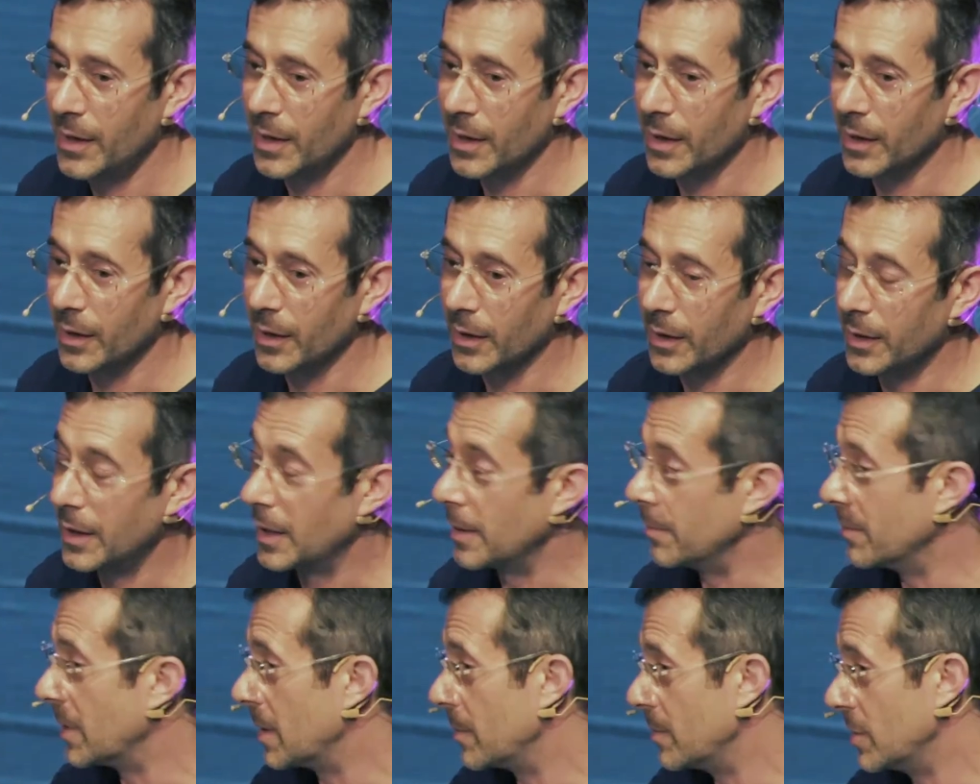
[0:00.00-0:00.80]
and
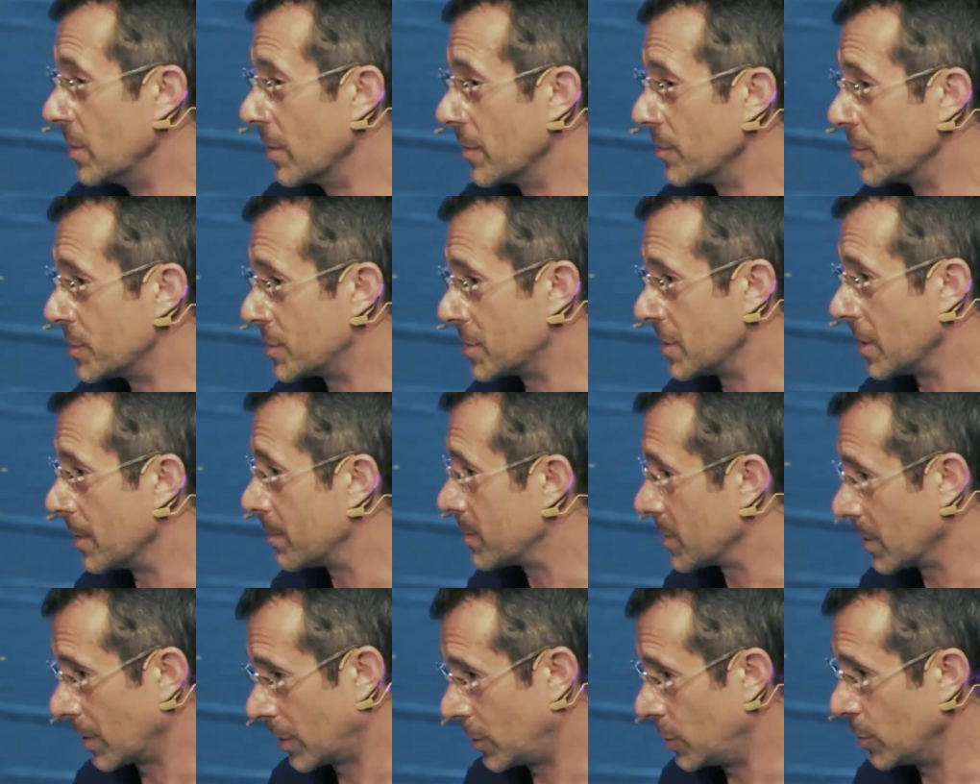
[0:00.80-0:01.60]
maybe other steps
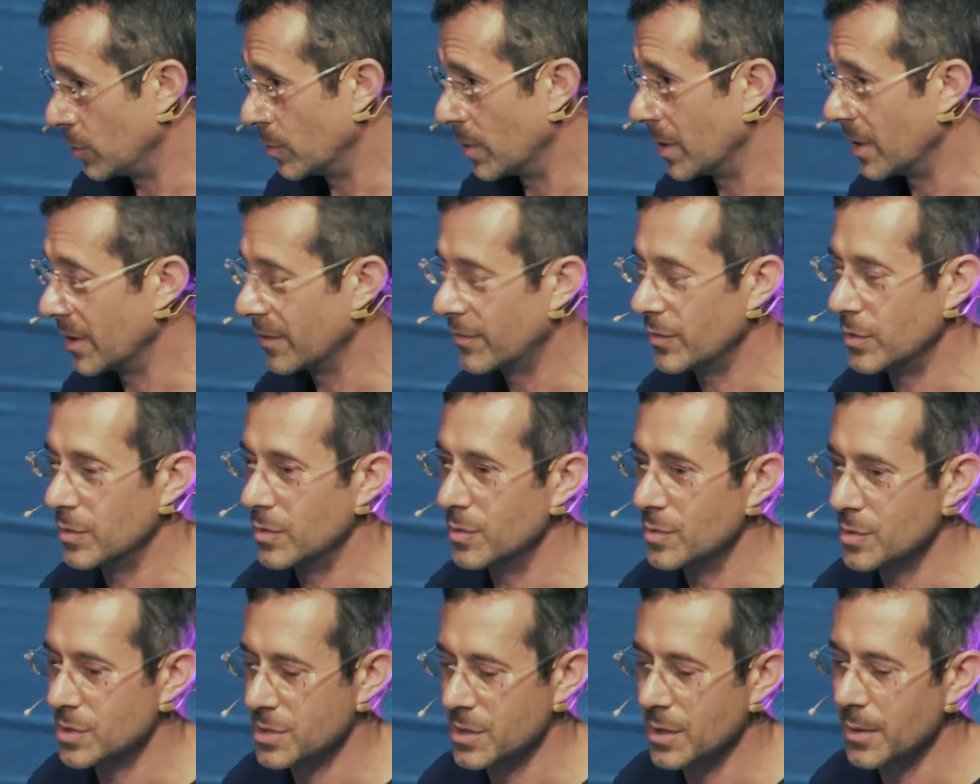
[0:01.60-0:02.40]
like QA if you
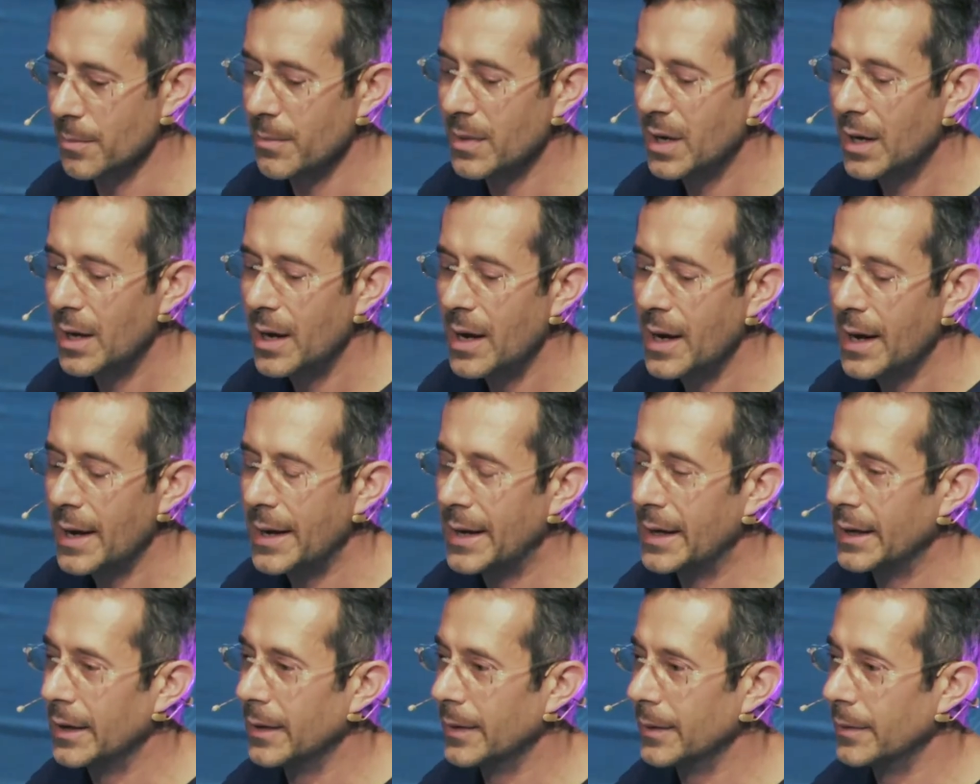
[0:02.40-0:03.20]
use them.
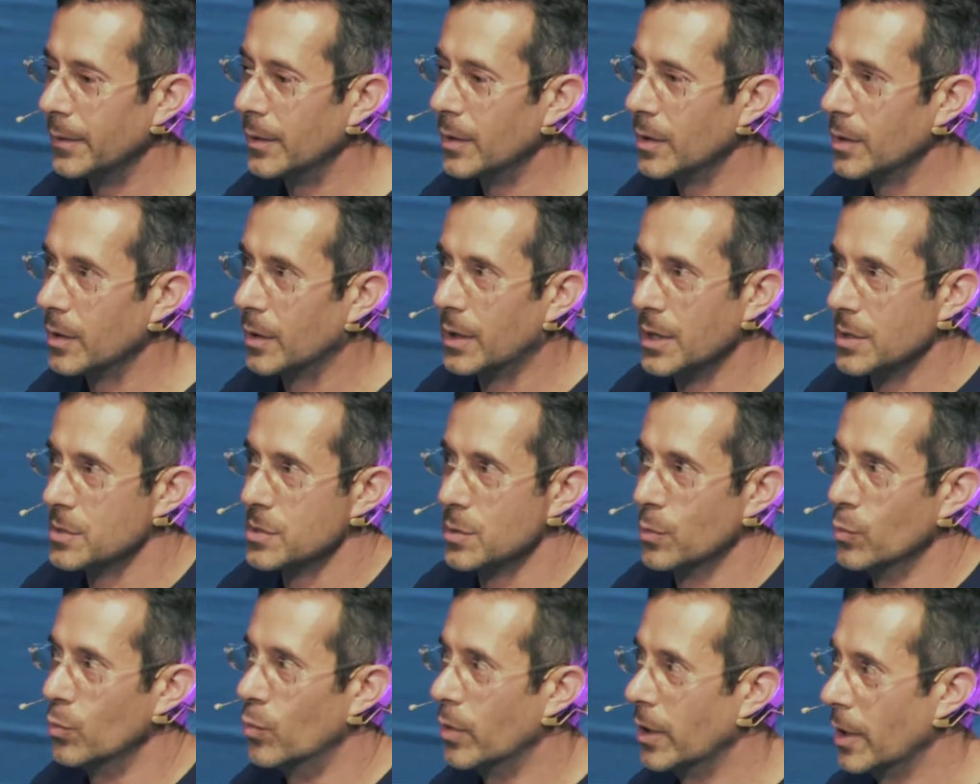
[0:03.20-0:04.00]
And okay, so
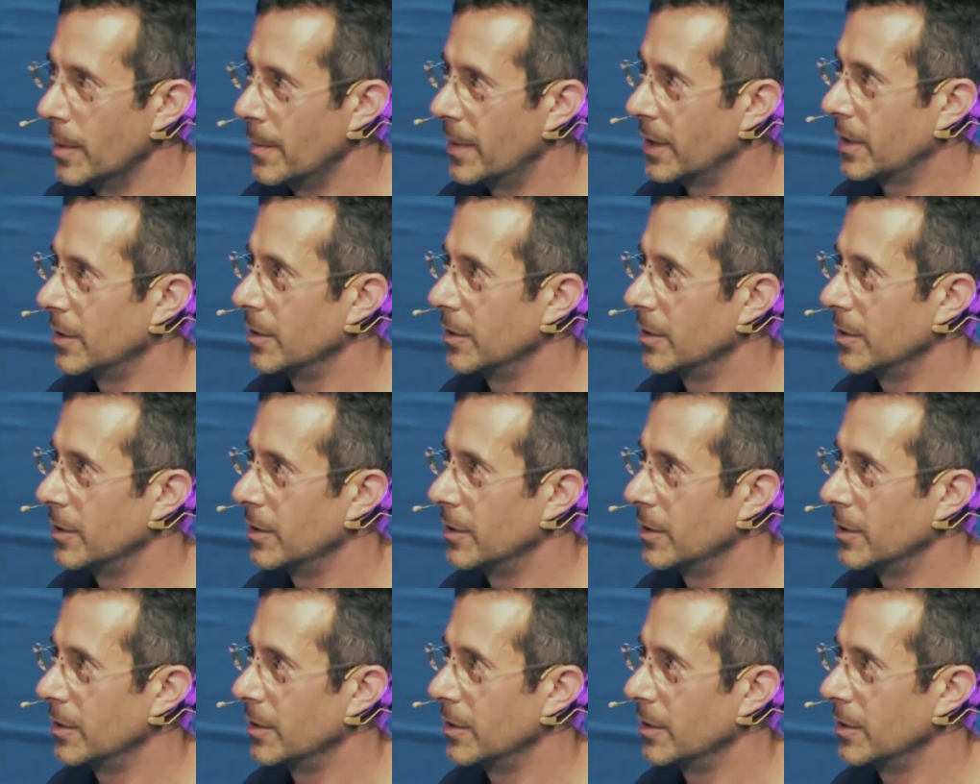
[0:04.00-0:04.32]
where am I gonna